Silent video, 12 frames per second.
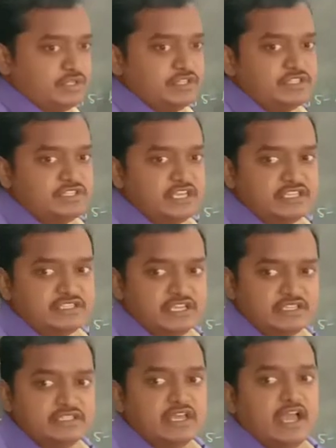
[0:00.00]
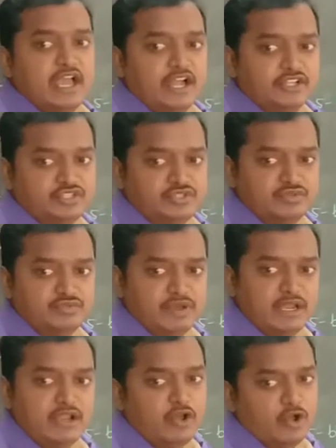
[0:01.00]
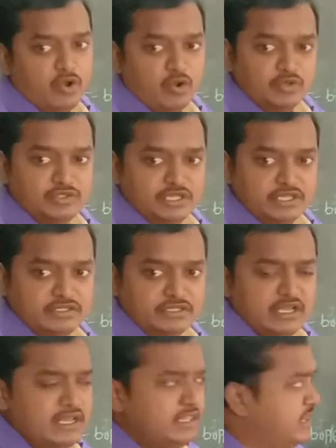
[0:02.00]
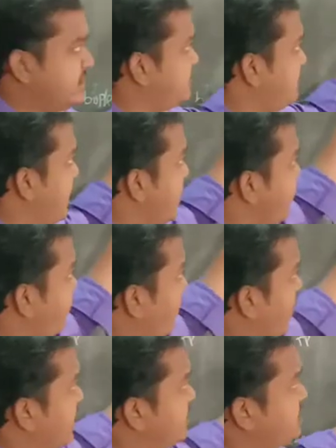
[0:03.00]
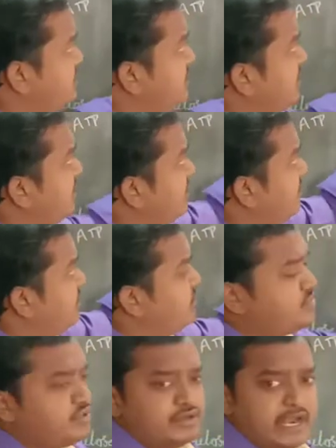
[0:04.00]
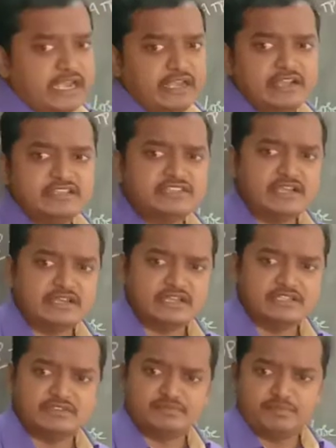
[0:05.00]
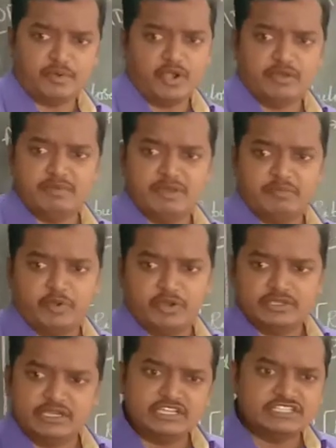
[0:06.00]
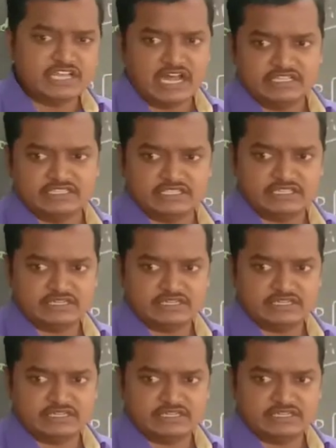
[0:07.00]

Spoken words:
C6H12O6. The same points you should write in sentence point by point. That is the answer.